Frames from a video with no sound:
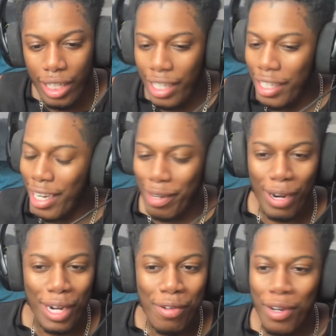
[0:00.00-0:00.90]
He's like,
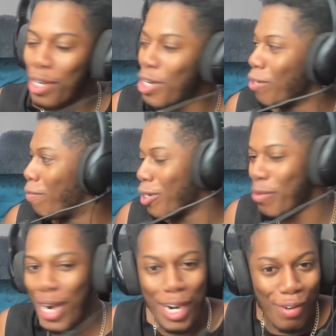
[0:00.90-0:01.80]
why do you want to know, bro?
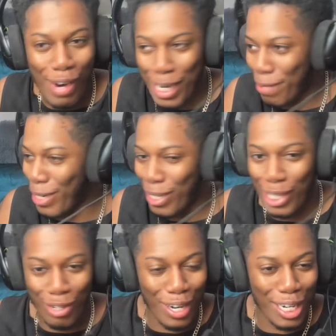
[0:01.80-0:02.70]
Why are you asking me all
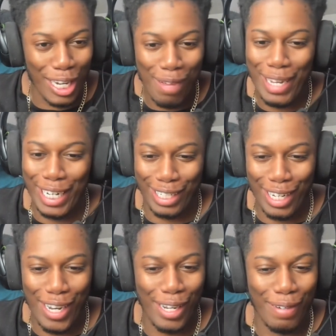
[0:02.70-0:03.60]
these questions? I'll be the
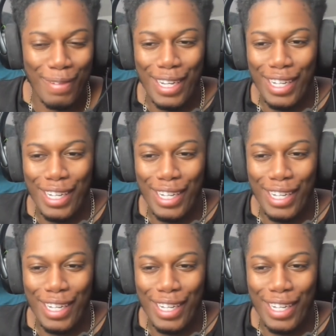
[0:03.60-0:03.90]
same.